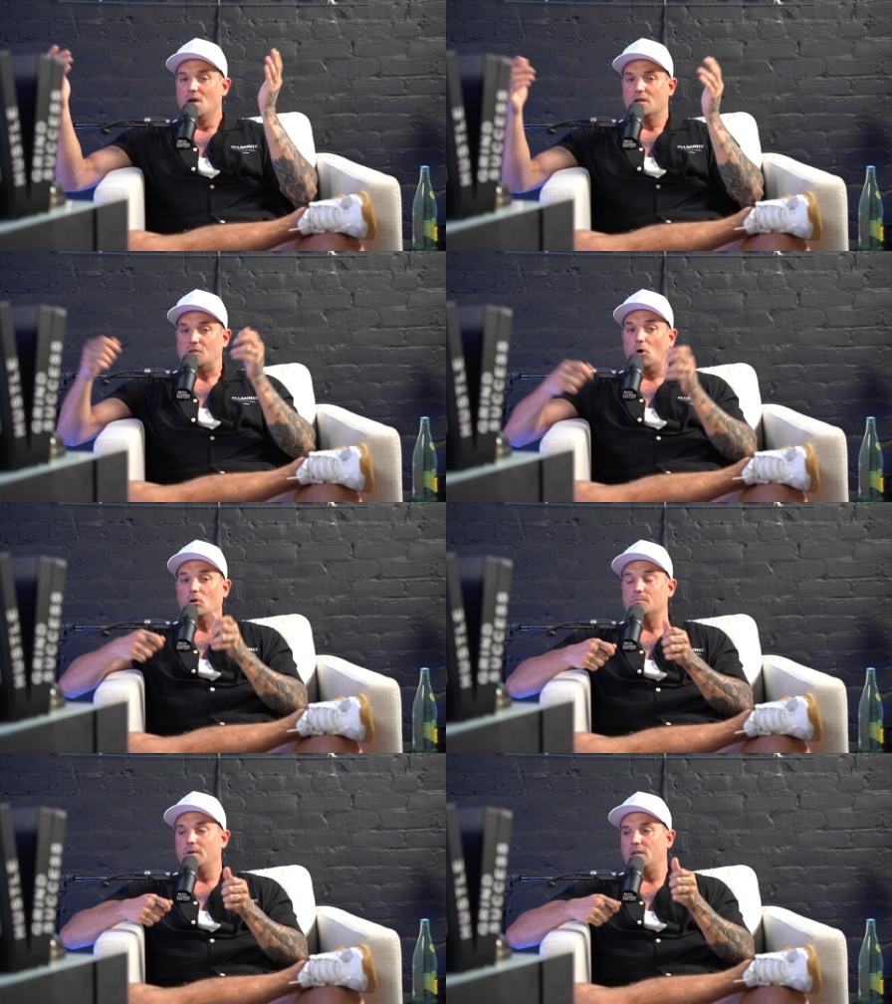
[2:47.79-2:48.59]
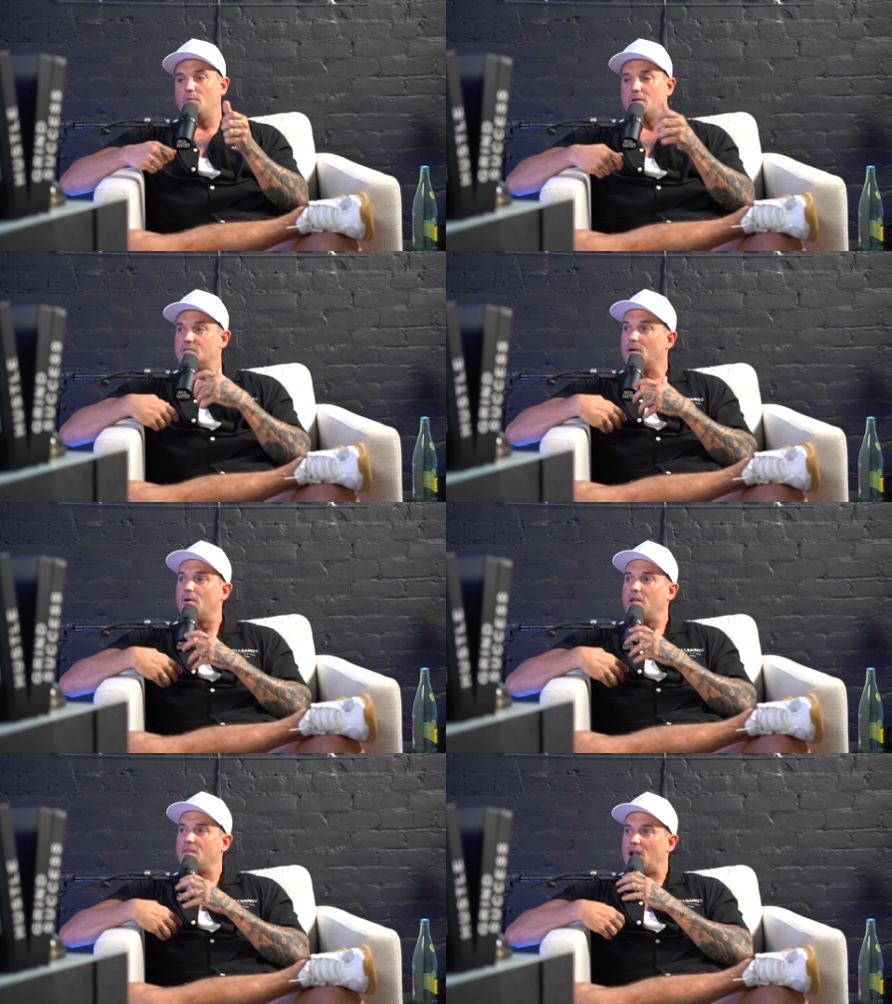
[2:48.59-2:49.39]
Because ultimately when
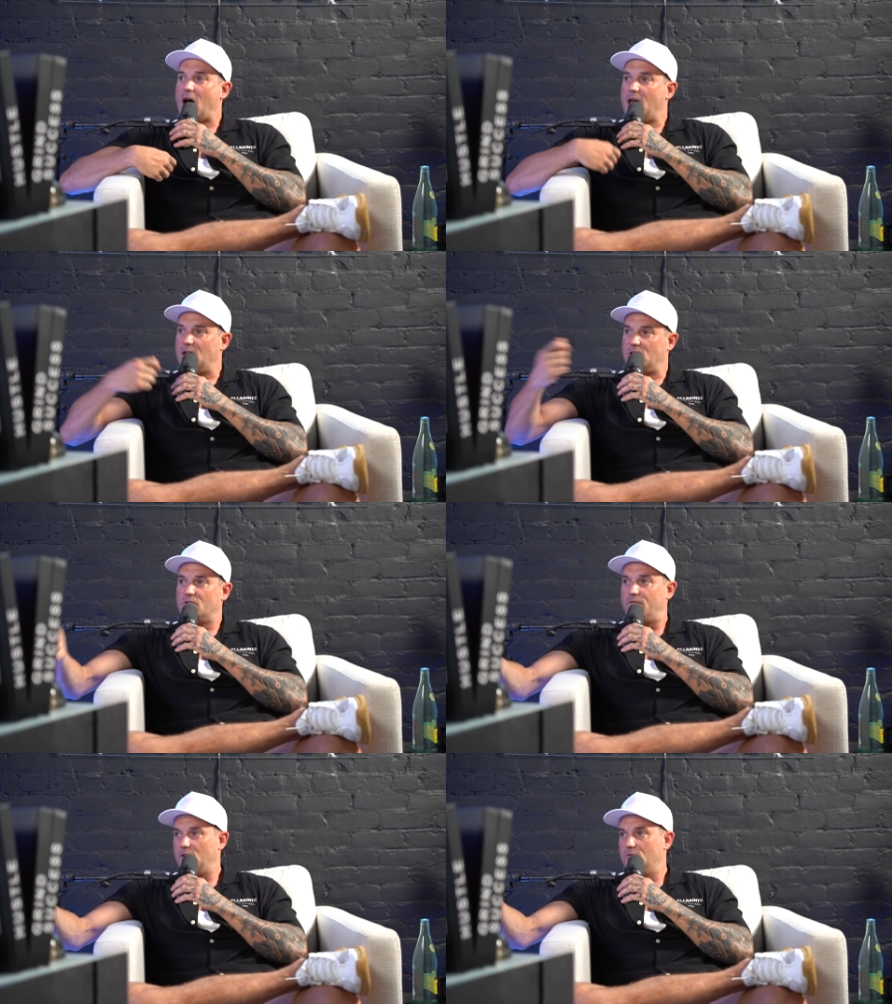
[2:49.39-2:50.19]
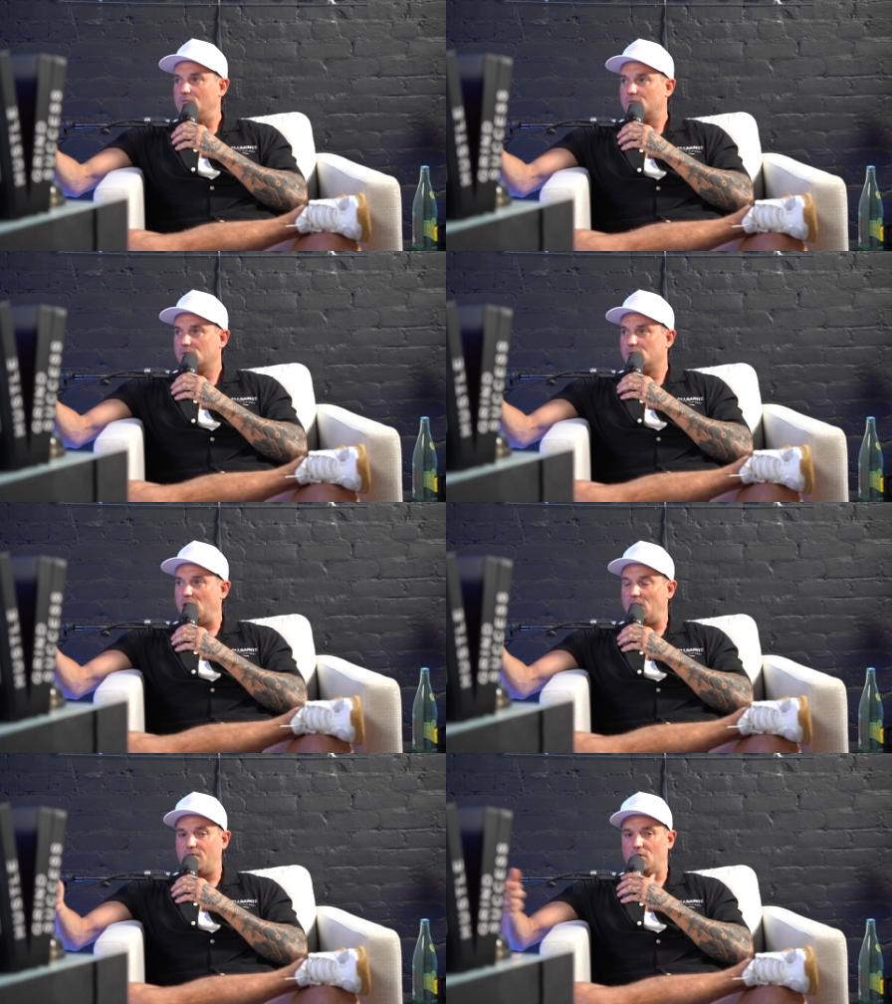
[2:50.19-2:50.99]
somebody that I interview,
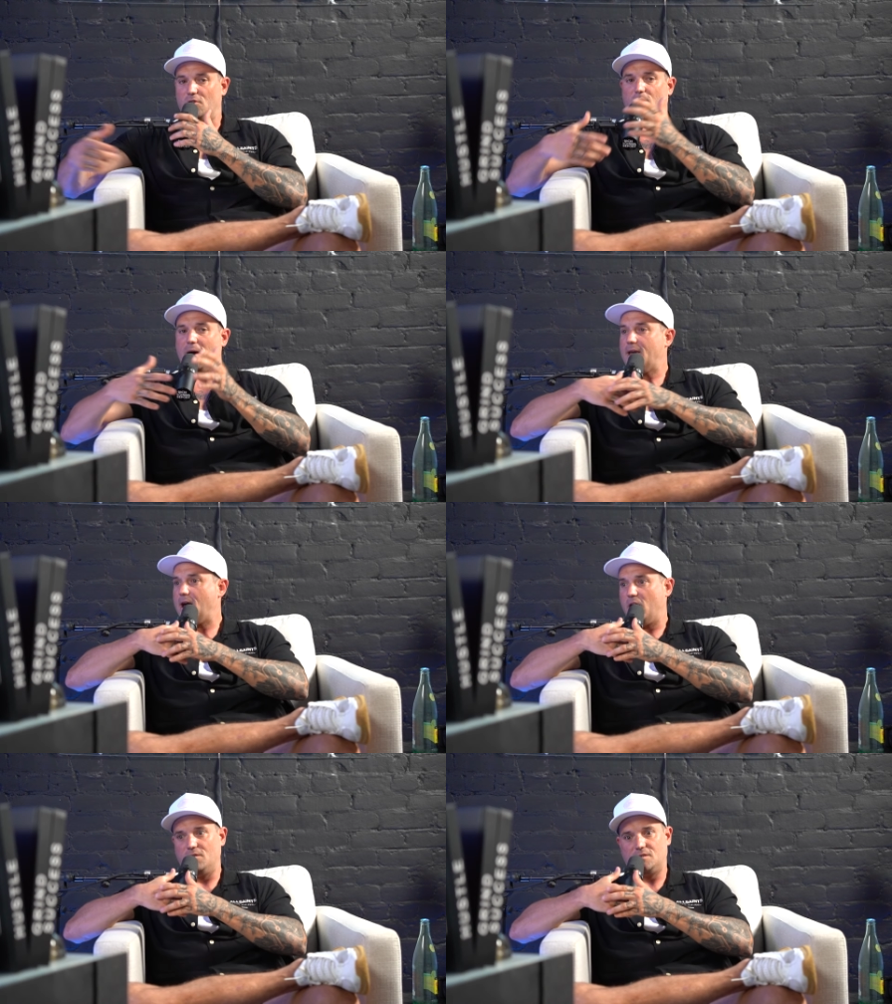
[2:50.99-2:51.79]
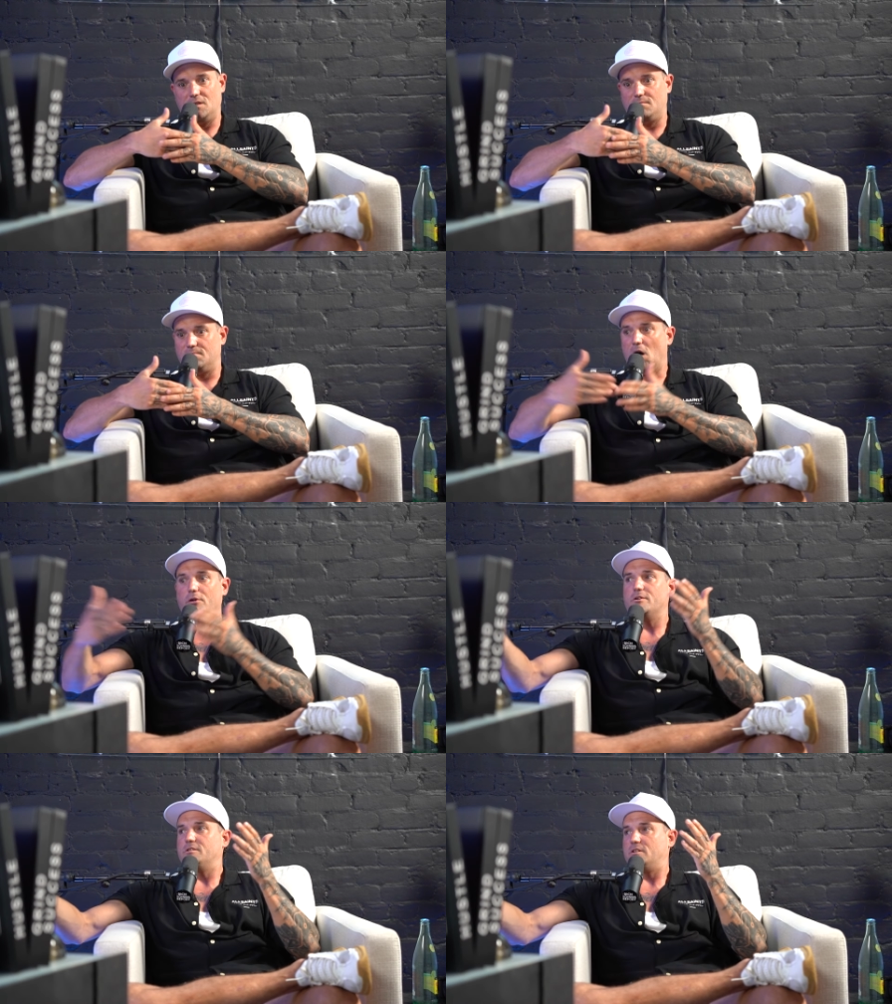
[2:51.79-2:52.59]
and if you look at my account, you see
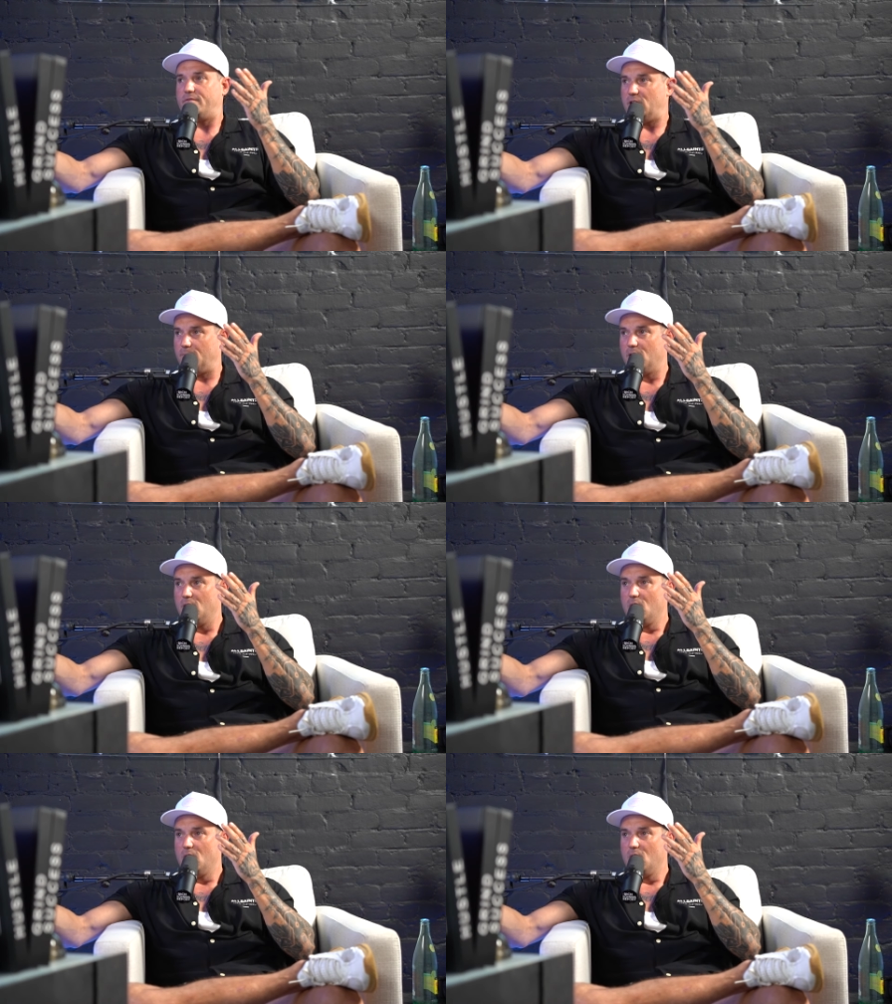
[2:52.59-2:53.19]
hundreds of them.